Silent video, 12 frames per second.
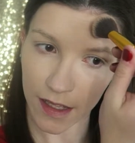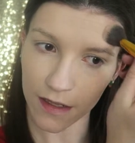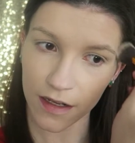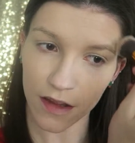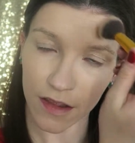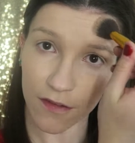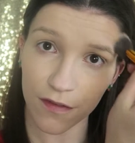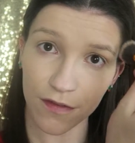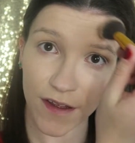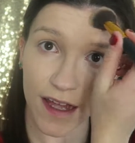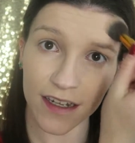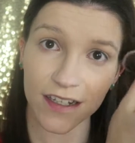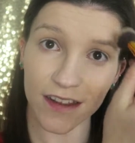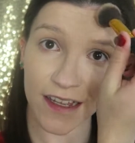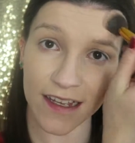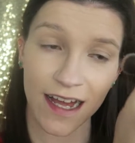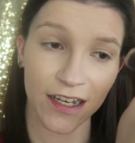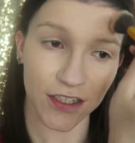And the fact
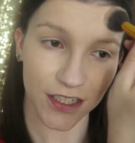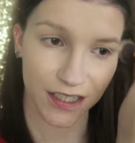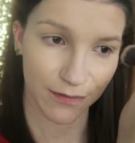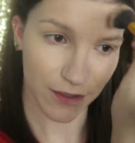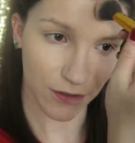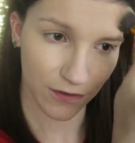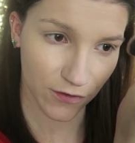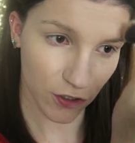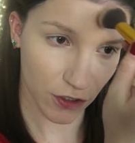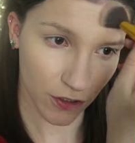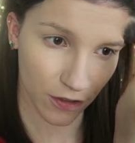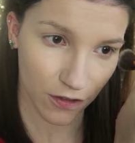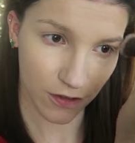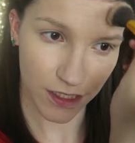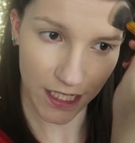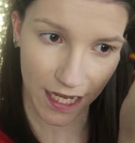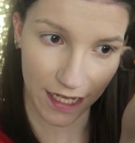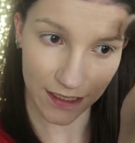that it actually smells of
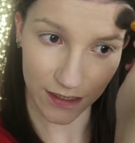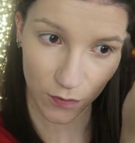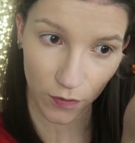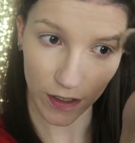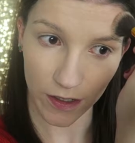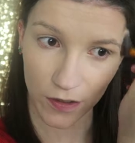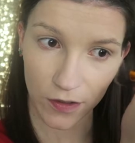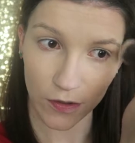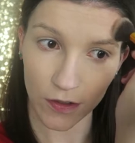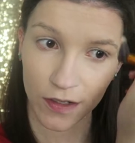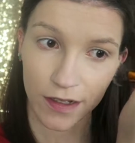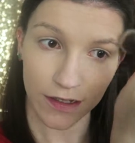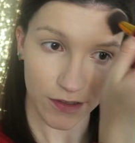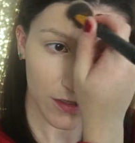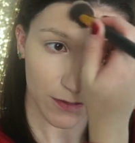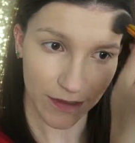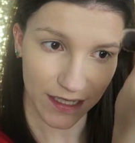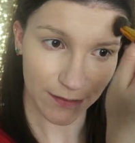chocolate as well
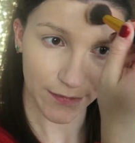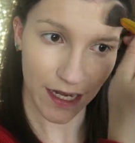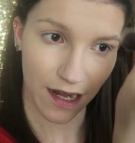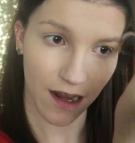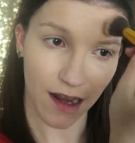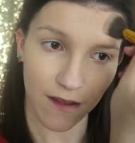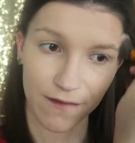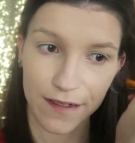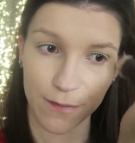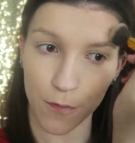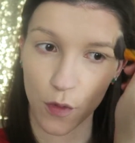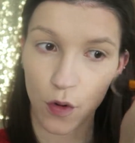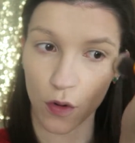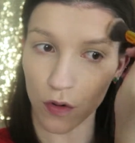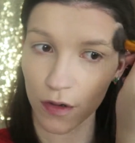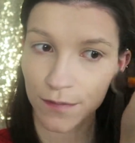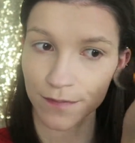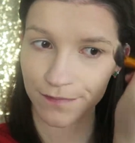just makes me love it
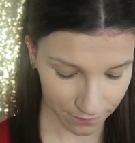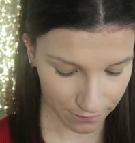more.